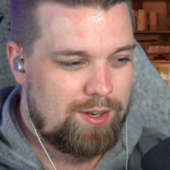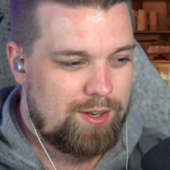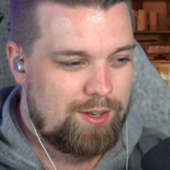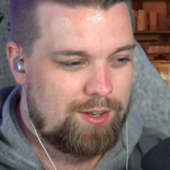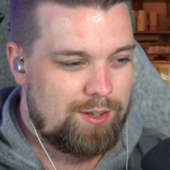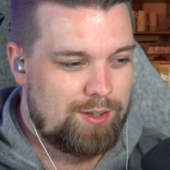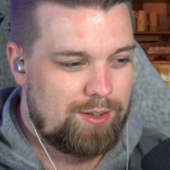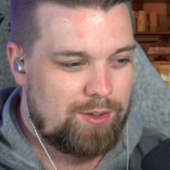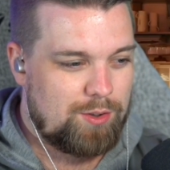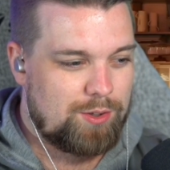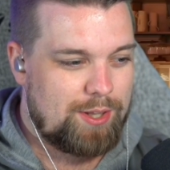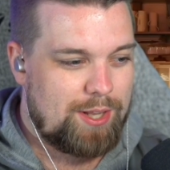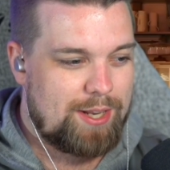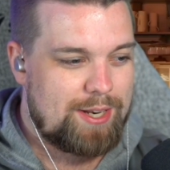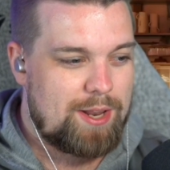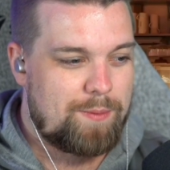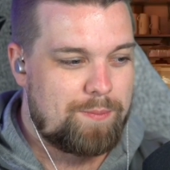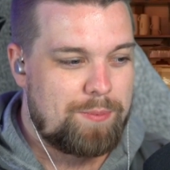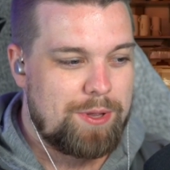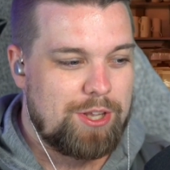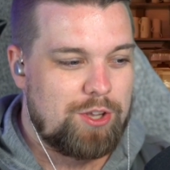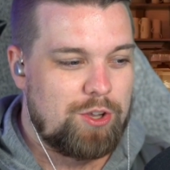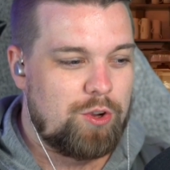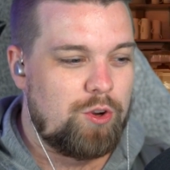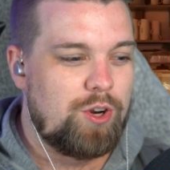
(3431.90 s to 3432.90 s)
You'll end up
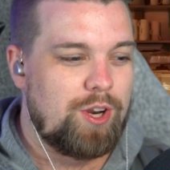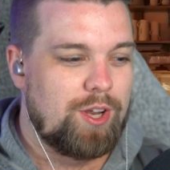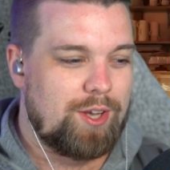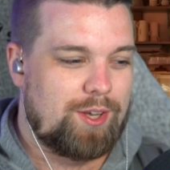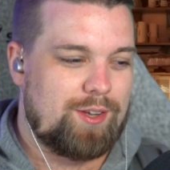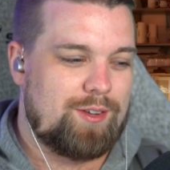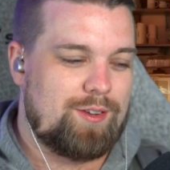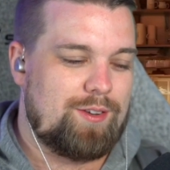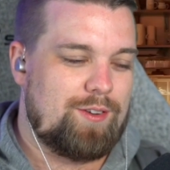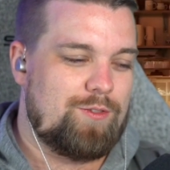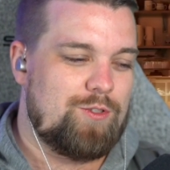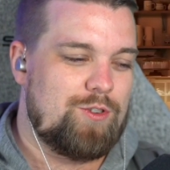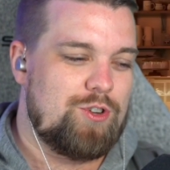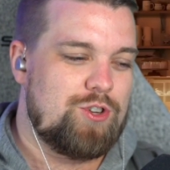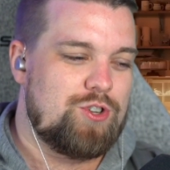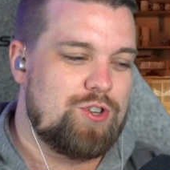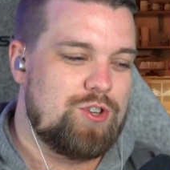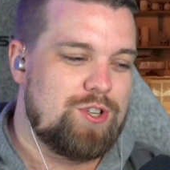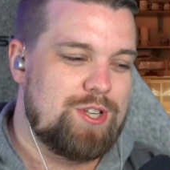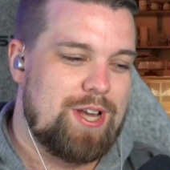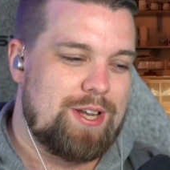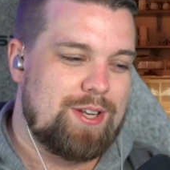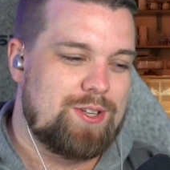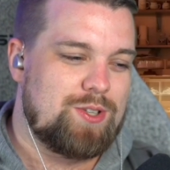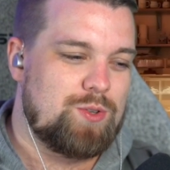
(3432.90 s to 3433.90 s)
a eunuch if you
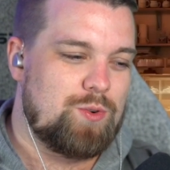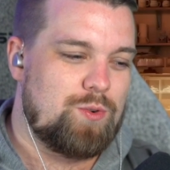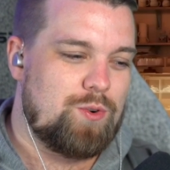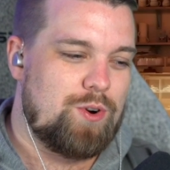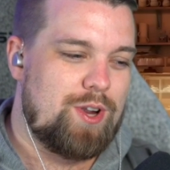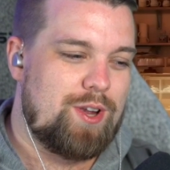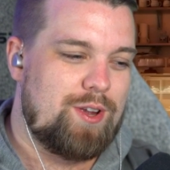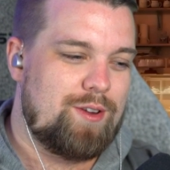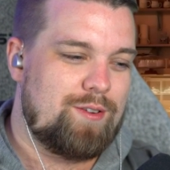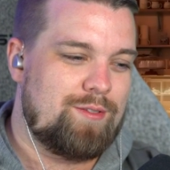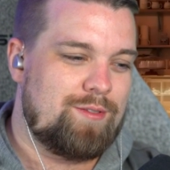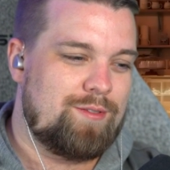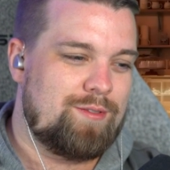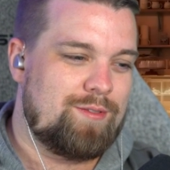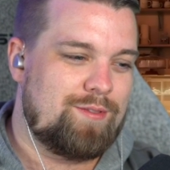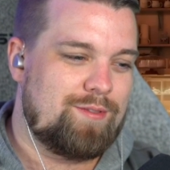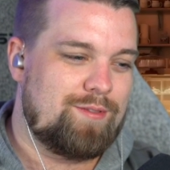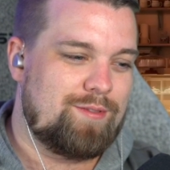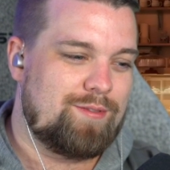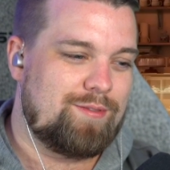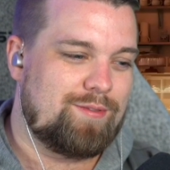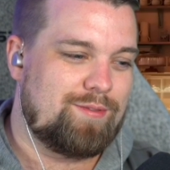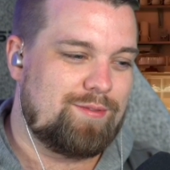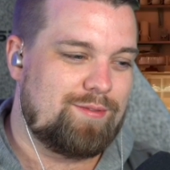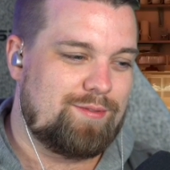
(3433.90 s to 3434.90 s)
choose our story.
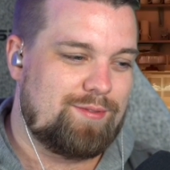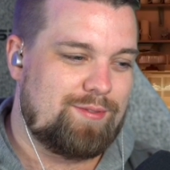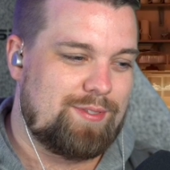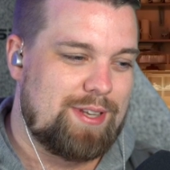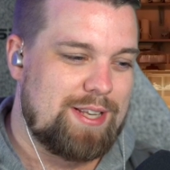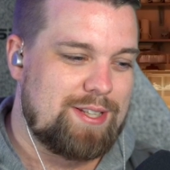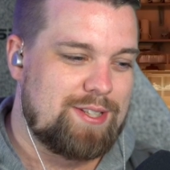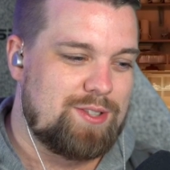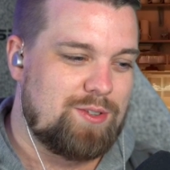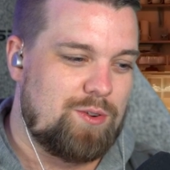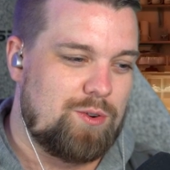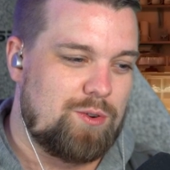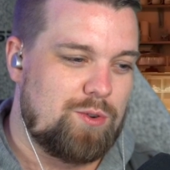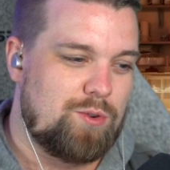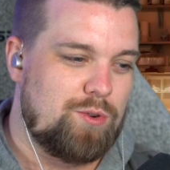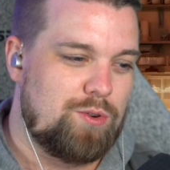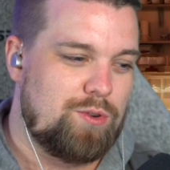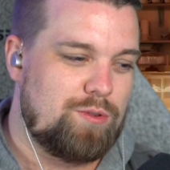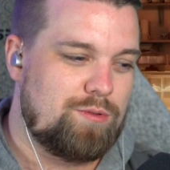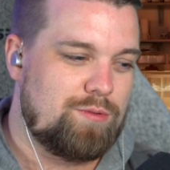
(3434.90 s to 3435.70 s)
That's not good.